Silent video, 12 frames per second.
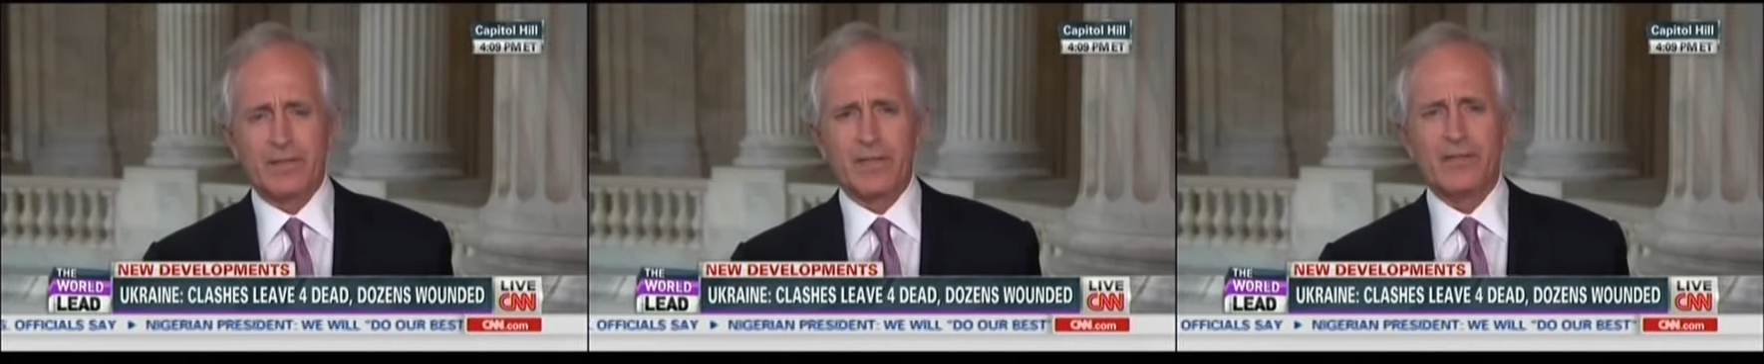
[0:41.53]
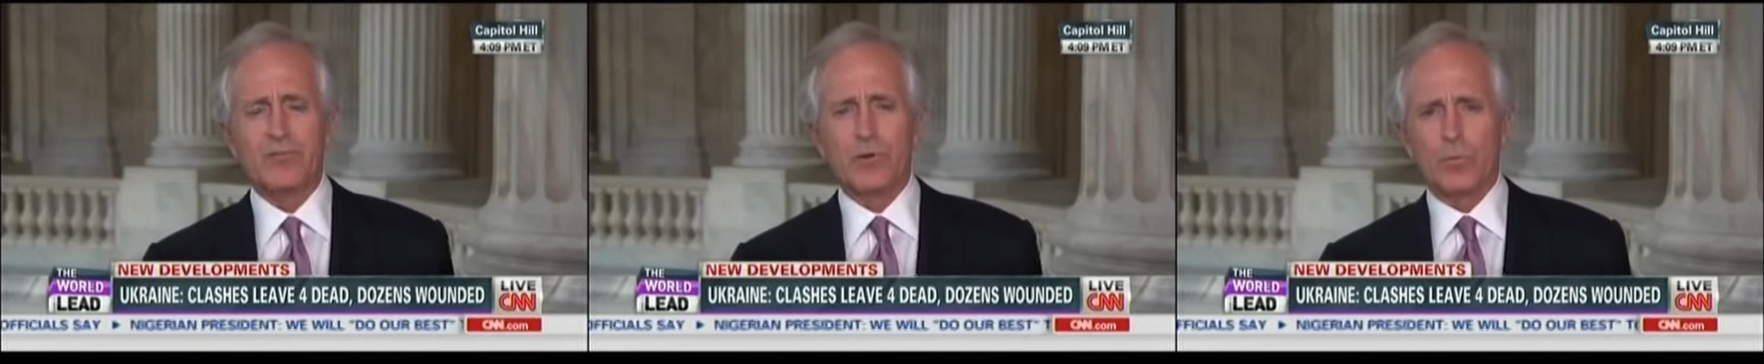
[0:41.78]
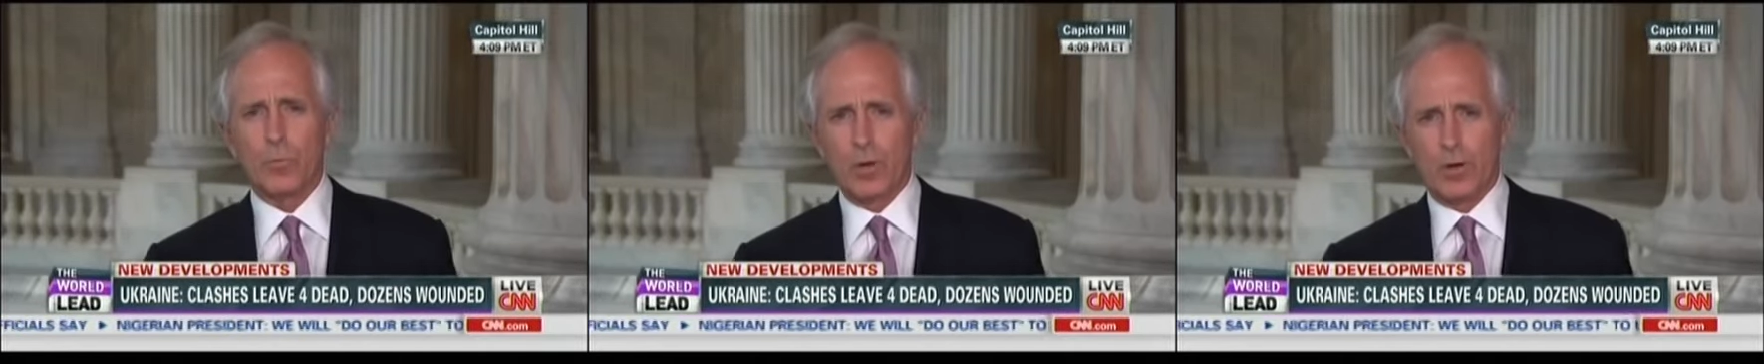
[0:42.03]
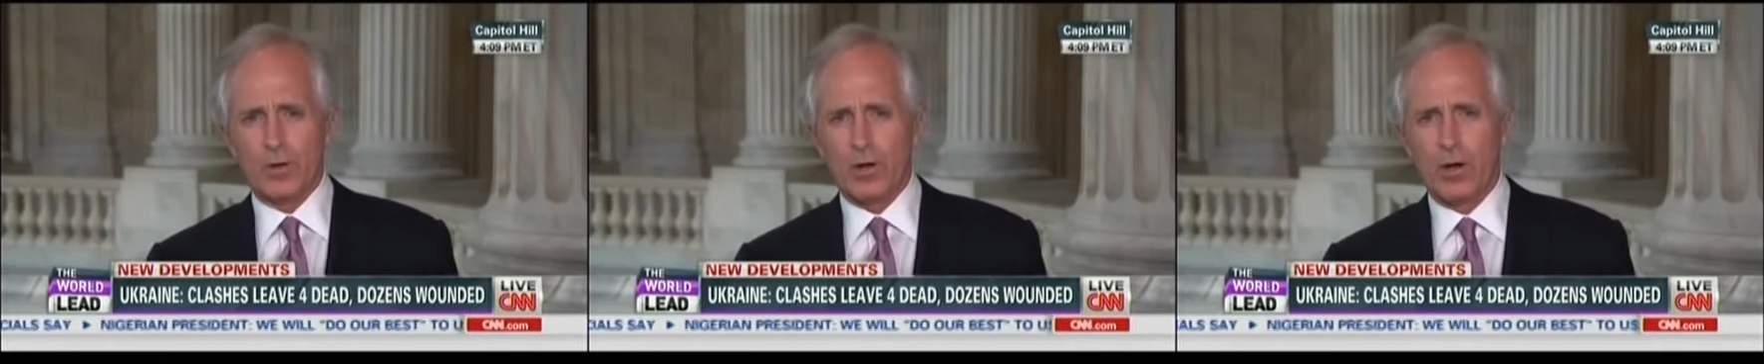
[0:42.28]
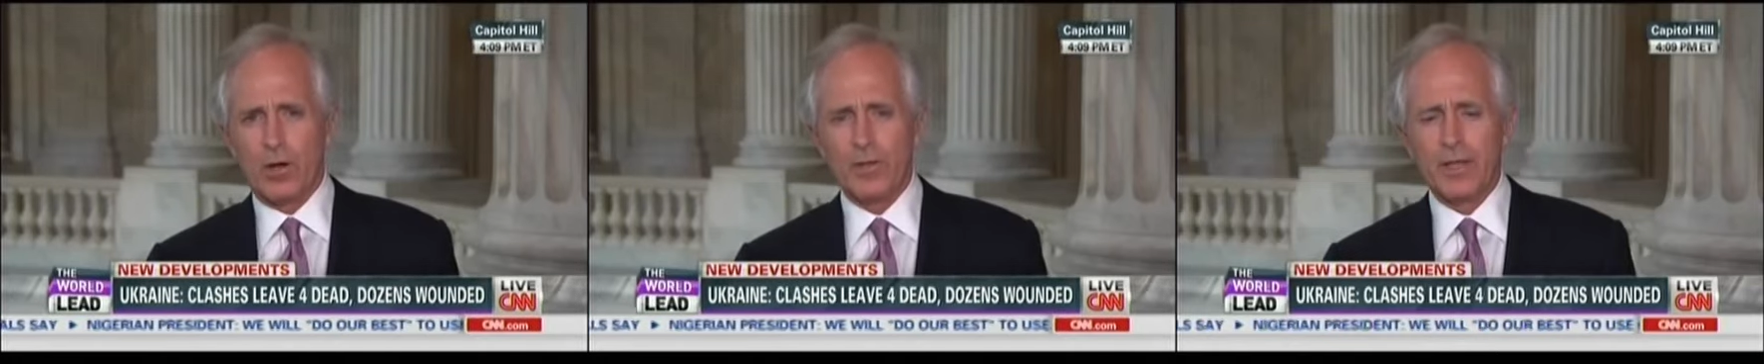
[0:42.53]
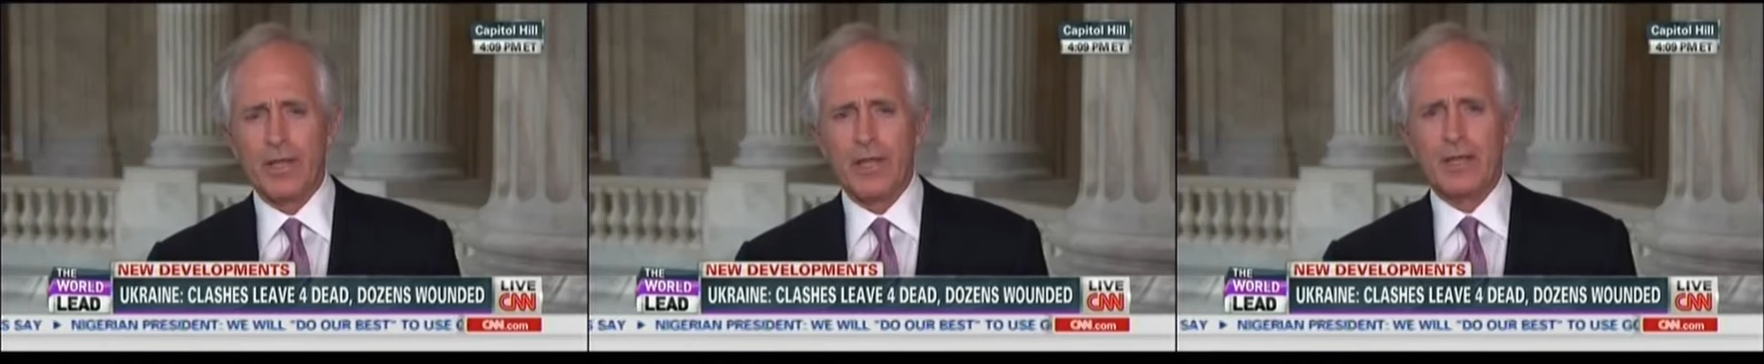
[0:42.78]
These are what are called
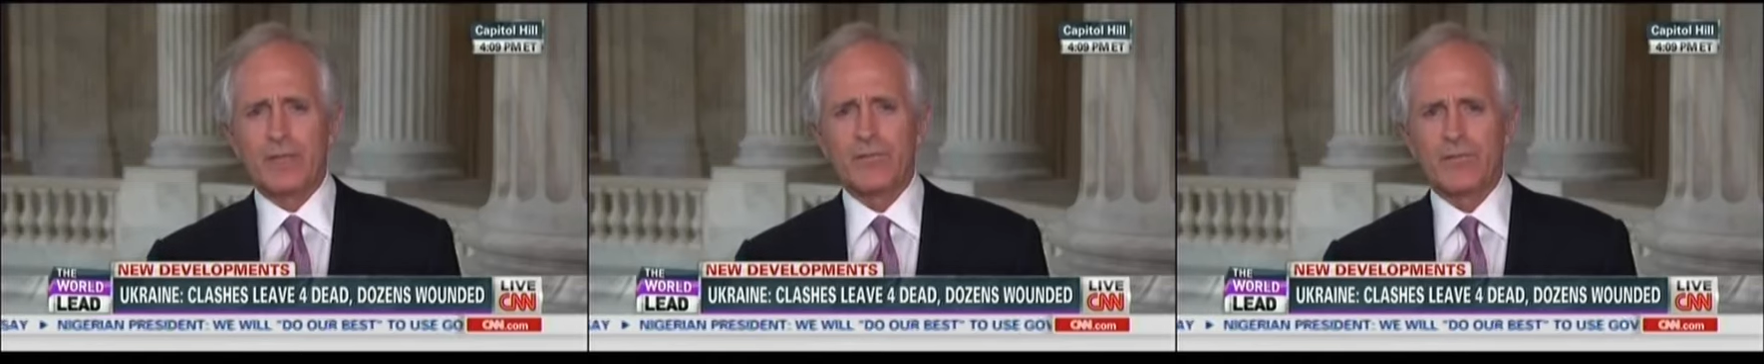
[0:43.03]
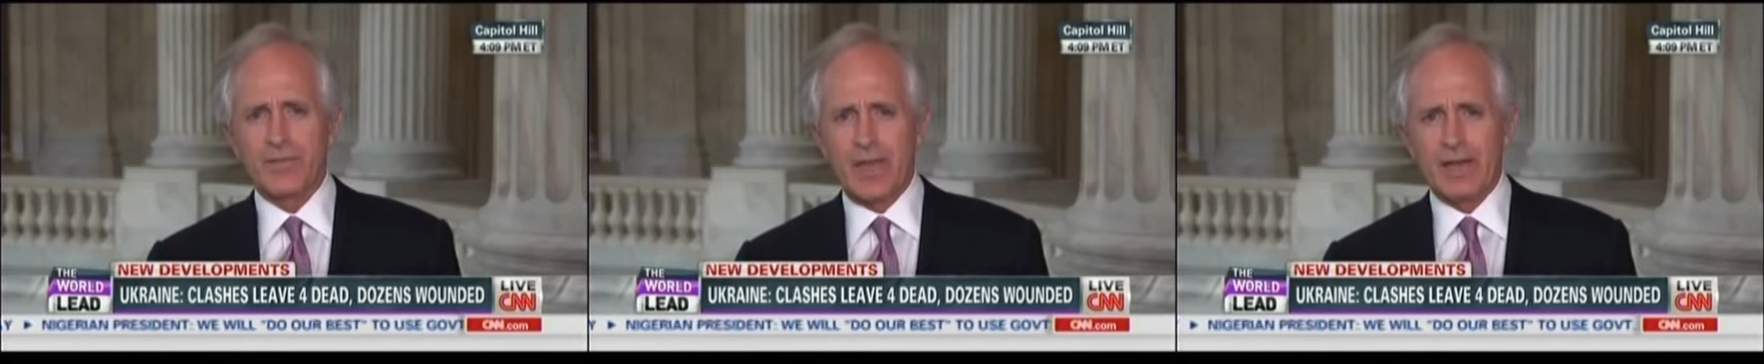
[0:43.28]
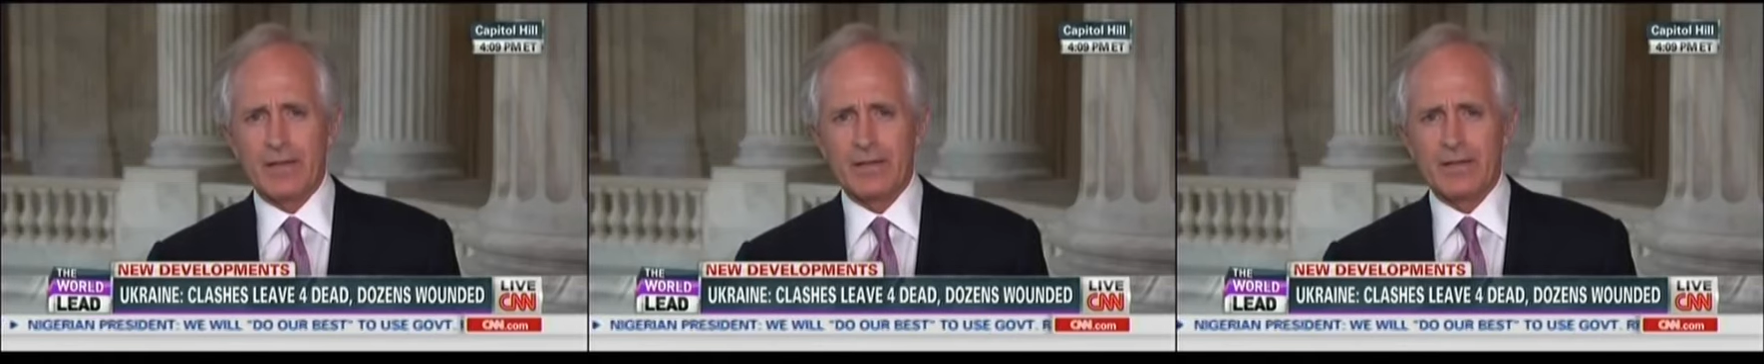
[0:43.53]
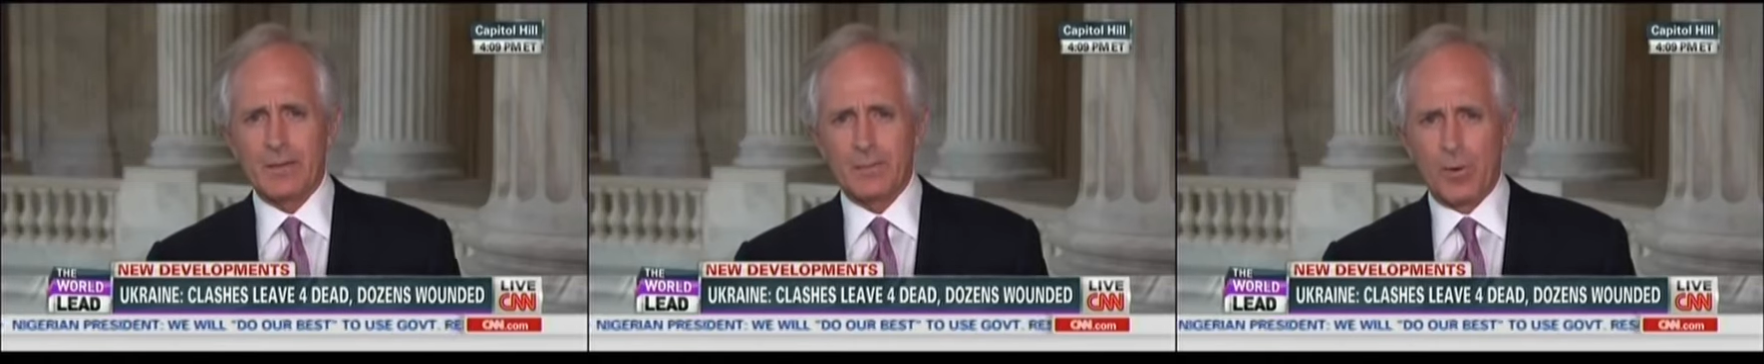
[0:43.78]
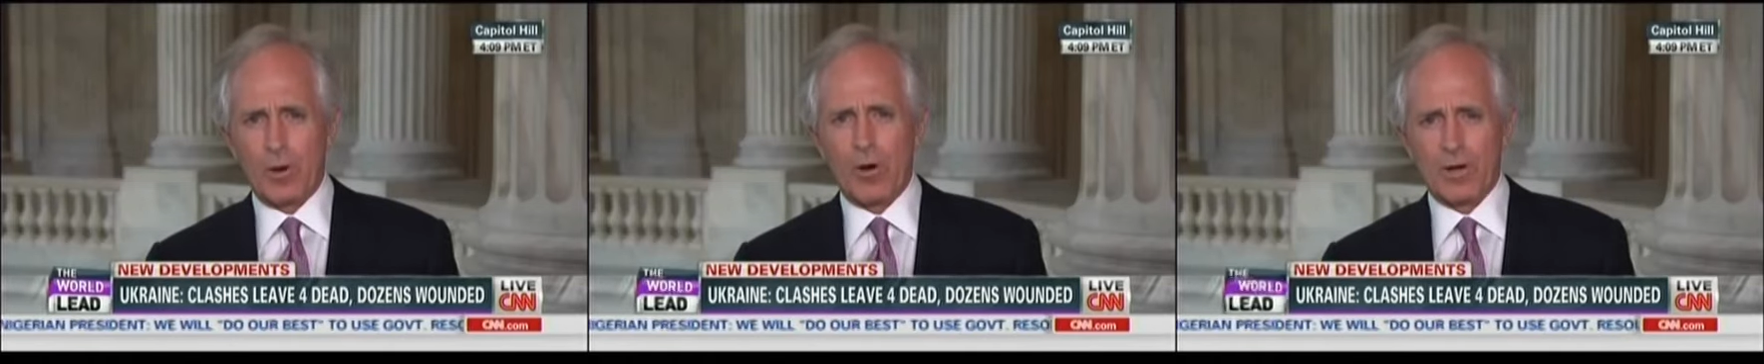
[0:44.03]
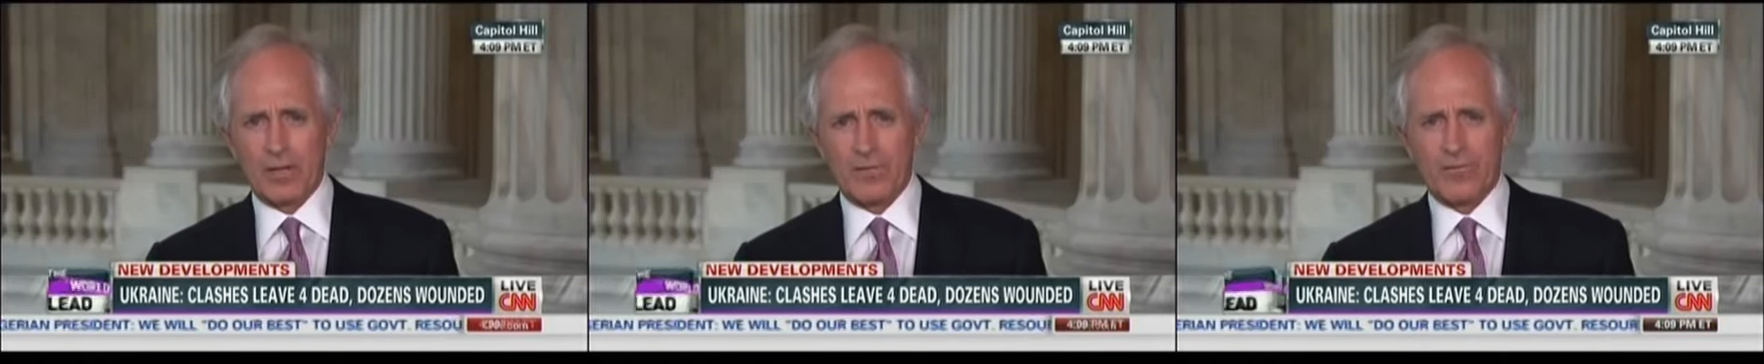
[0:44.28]

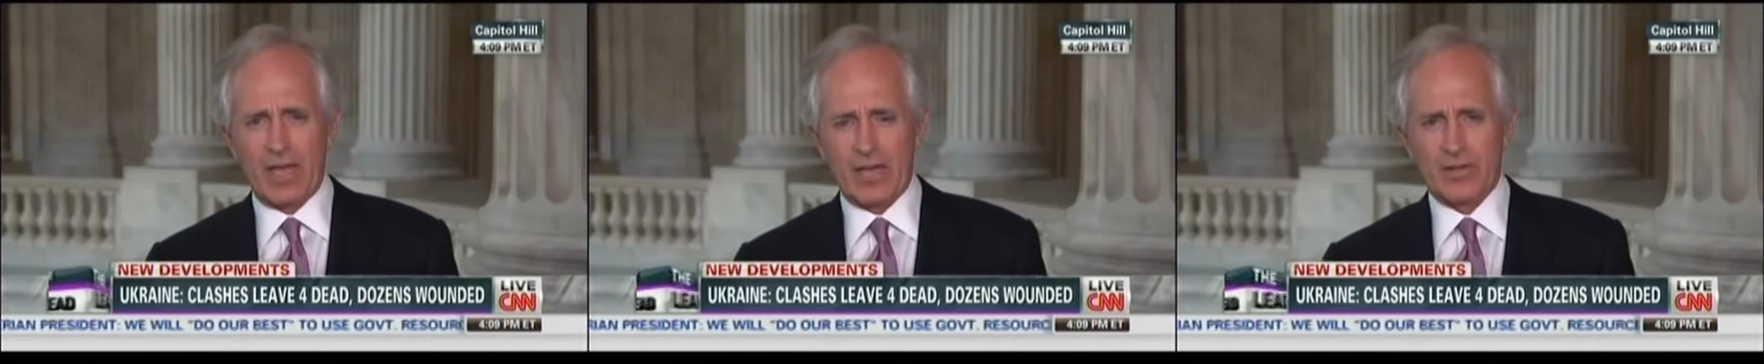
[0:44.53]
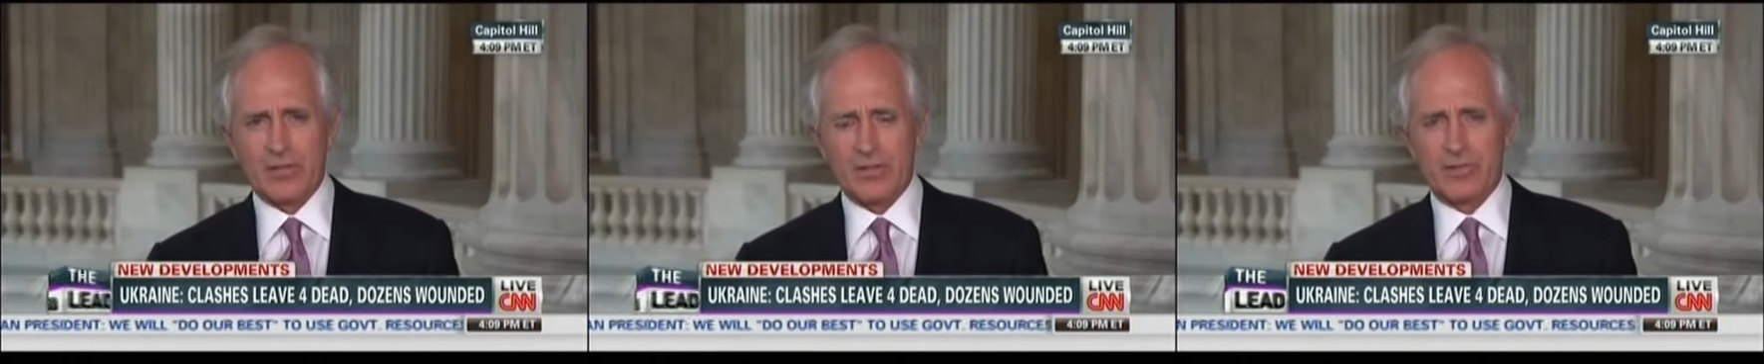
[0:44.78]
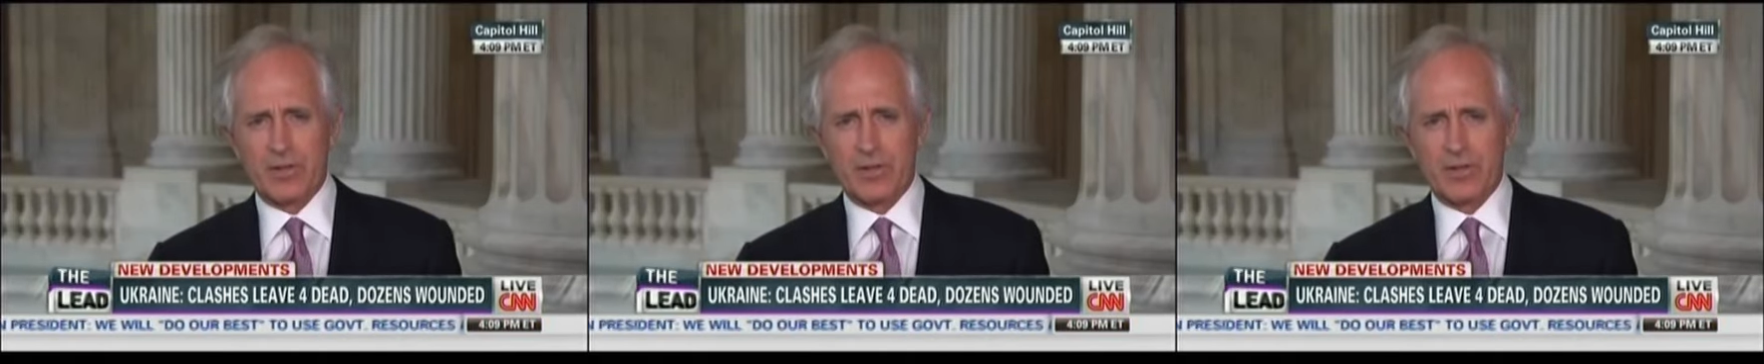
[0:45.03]
second-party sanctions.